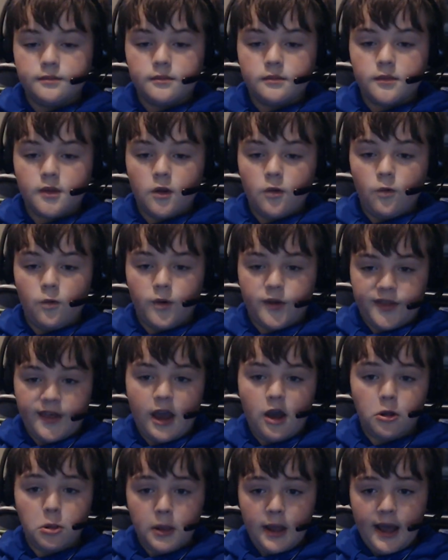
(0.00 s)

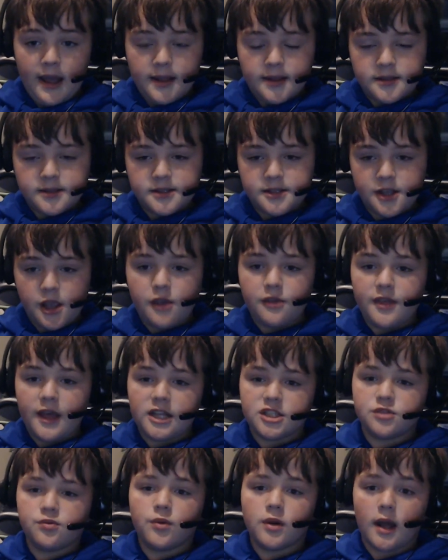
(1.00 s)
without lens.
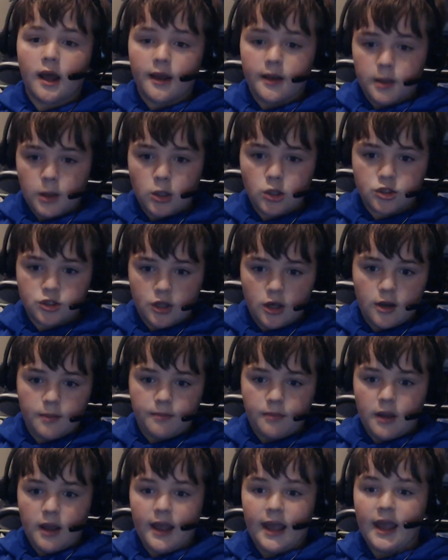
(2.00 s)
That's what I looked up,
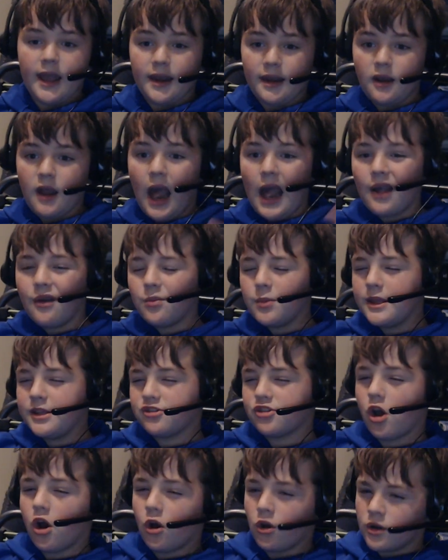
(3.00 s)
and I only
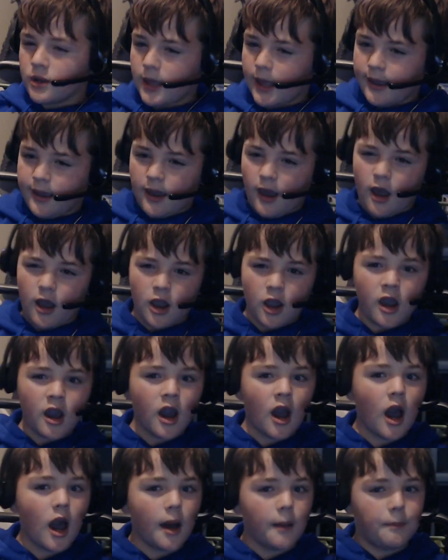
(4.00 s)
saw like a
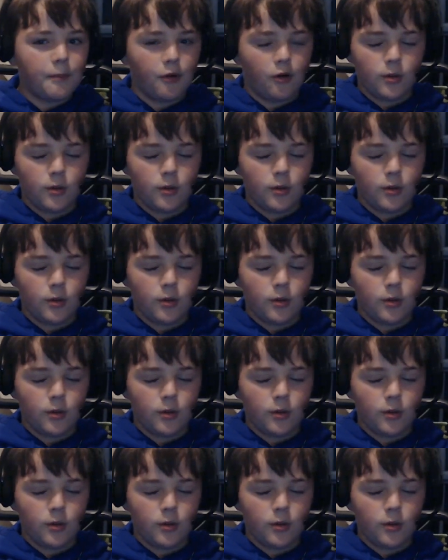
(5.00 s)
couple.